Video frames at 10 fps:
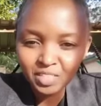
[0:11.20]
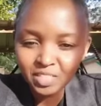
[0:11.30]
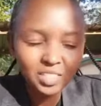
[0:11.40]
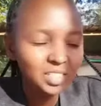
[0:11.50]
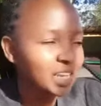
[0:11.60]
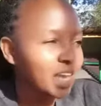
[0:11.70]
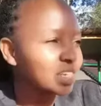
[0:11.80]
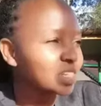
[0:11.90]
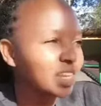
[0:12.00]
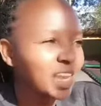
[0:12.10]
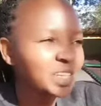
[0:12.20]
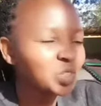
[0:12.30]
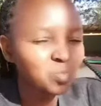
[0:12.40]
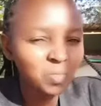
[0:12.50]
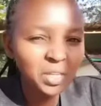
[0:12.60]
Just learn
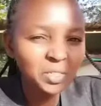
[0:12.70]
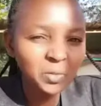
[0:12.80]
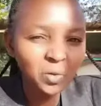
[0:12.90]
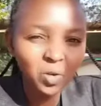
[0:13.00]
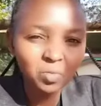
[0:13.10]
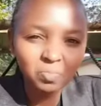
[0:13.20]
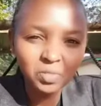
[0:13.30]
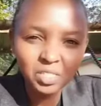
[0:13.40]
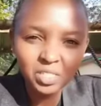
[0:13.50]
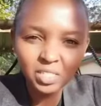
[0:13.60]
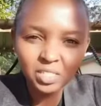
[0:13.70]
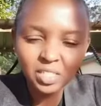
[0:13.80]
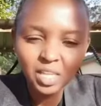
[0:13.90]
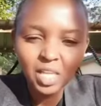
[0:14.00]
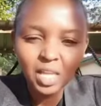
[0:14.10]
to mind your own business.
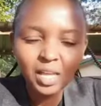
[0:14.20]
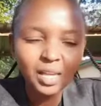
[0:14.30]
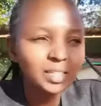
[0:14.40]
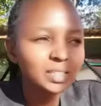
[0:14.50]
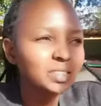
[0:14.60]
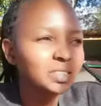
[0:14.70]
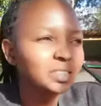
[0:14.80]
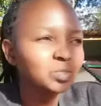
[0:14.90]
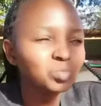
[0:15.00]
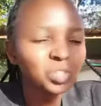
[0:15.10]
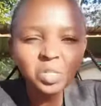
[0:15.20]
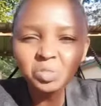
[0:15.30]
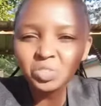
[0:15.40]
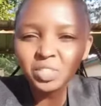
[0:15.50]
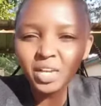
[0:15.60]
And
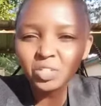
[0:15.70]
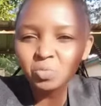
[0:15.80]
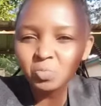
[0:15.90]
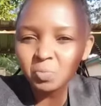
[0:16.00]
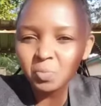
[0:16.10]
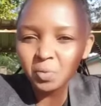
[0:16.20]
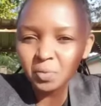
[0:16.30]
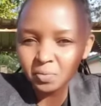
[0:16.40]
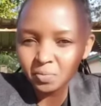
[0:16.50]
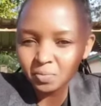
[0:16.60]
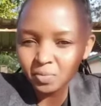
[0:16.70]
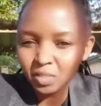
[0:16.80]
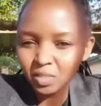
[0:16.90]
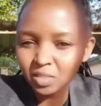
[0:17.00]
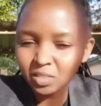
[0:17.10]
don't judge people.
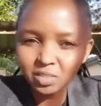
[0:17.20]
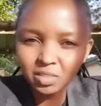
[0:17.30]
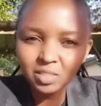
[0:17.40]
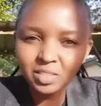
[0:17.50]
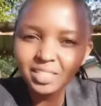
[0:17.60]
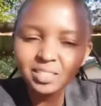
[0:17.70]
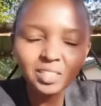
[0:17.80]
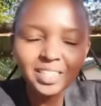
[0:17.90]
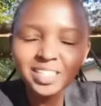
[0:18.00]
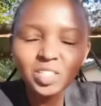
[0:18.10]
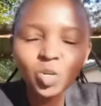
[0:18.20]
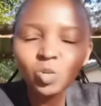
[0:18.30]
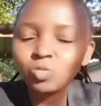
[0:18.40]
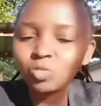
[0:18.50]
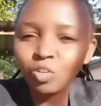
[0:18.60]
Just
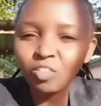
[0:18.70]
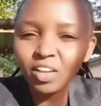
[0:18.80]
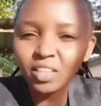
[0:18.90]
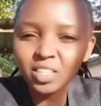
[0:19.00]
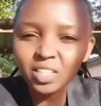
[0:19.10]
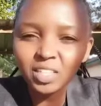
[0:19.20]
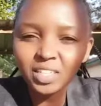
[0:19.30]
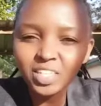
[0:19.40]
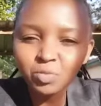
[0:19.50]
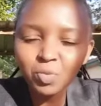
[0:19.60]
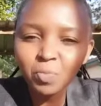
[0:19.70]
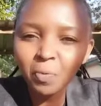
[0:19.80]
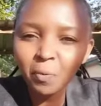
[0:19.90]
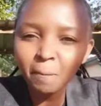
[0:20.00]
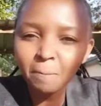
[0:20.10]
don't overthink. Let
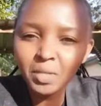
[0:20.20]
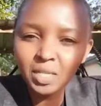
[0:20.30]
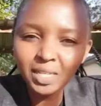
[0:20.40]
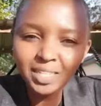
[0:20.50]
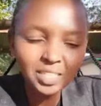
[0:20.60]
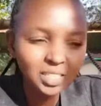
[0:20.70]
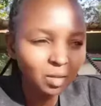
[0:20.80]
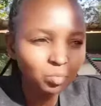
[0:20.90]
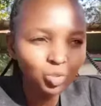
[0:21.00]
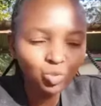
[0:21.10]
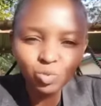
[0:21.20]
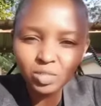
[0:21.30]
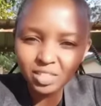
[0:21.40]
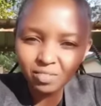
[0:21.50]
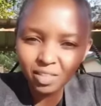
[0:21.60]
people be. Let them do
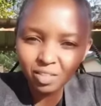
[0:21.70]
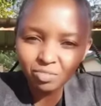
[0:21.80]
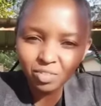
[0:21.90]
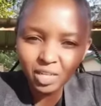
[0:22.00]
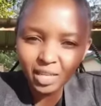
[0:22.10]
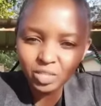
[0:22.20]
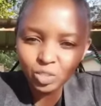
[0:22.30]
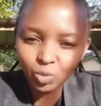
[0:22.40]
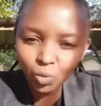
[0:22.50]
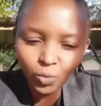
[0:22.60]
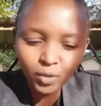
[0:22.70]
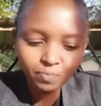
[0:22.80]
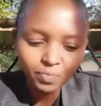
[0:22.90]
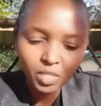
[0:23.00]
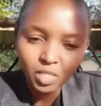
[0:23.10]
whatever they feel like doing.
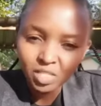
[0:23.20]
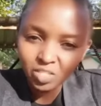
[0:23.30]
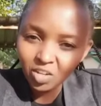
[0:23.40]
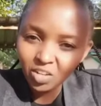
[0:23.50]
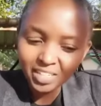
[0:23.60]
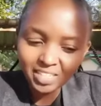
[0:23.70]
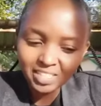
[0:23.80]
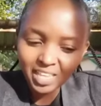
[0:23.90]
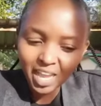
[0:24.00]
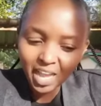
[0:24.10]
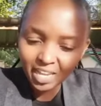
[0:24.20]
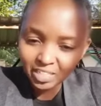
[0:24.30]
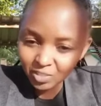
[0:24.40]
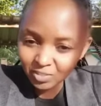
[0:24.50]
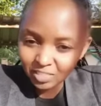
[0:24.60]
So long as they are
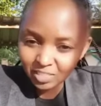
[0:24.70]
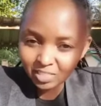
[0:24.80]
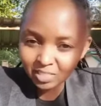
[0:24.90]
adults.